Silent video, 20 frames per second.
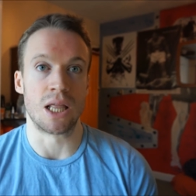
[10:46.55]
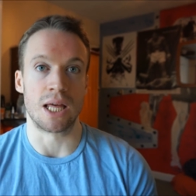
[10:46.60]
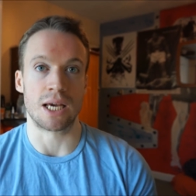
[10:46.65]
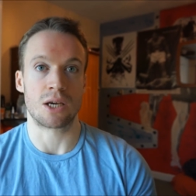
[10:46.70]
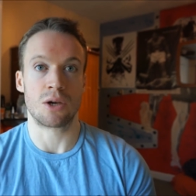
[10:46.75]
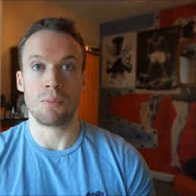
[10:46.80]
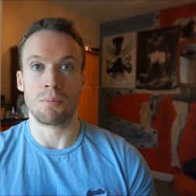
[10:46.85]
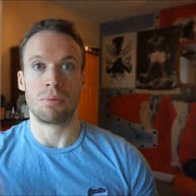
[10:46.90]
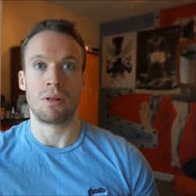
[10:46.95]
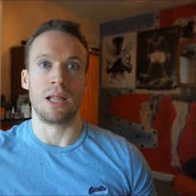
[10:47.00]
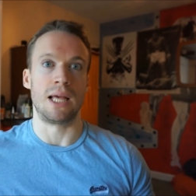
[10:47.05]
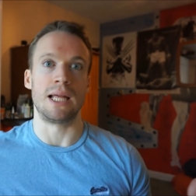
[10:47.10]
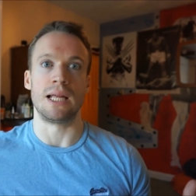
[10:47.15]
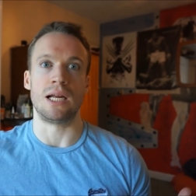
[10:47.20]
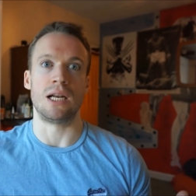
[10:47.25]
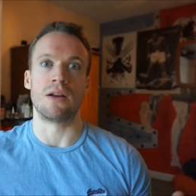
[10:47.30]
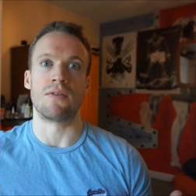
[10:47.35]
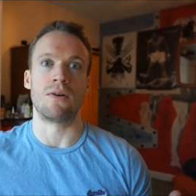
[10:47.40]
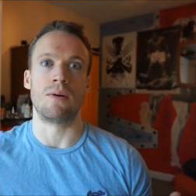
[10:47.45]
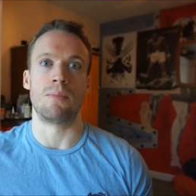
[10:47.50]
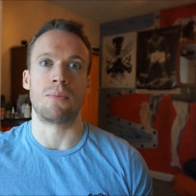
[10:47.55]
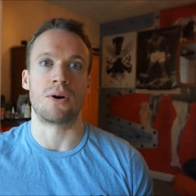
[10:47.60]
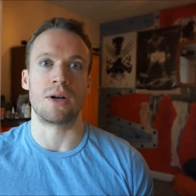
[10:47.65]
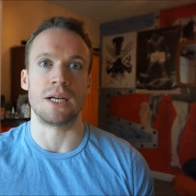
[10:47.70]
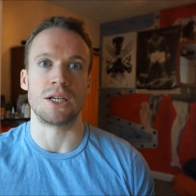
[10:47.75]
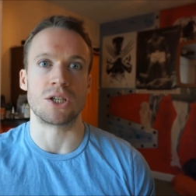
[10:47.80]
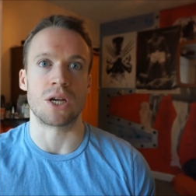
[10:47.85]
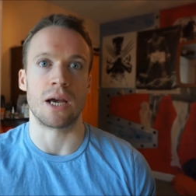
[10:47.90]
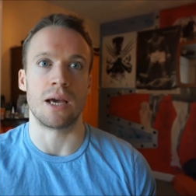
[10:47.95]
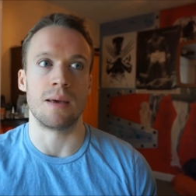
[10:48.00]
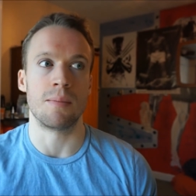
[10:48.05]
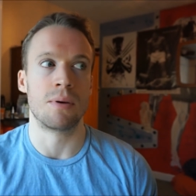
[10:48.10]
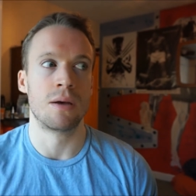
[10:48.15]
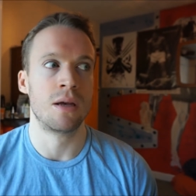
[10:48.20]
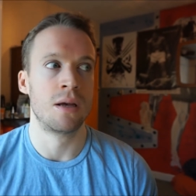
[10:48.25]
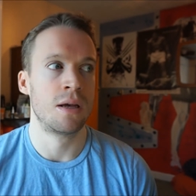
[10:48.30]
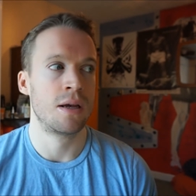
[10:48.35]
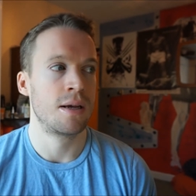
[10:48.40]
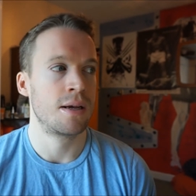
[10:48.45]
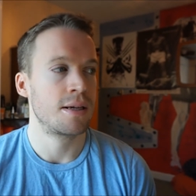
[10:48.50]
like completely different body shape.
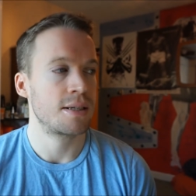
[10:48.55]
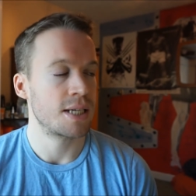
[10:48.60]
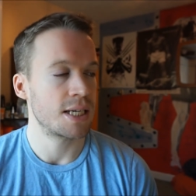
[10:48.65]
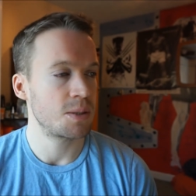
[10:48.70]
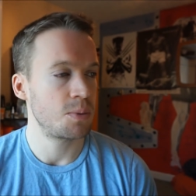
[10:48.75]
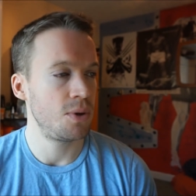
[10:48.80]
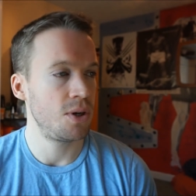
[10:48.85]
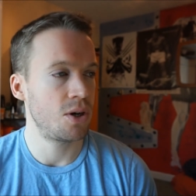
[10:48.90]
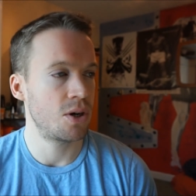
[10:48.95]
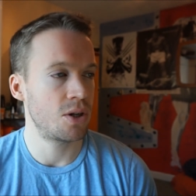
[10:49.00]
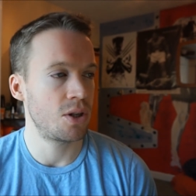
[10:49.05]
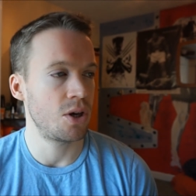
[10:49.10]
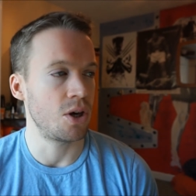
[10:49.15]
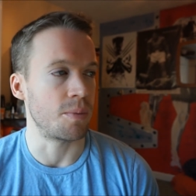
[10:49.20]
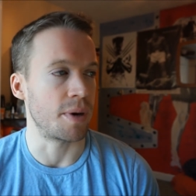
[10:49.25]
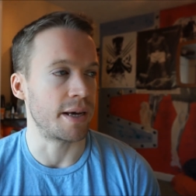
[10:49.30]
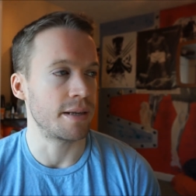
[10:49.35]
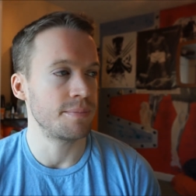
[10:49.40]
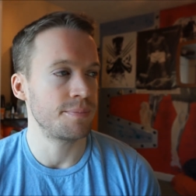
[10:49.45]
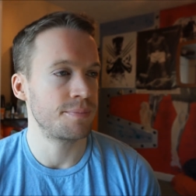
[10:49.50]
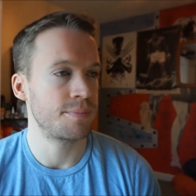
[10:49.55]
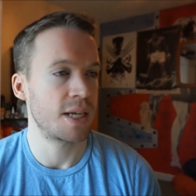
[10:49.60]
So that's what you got to do, man.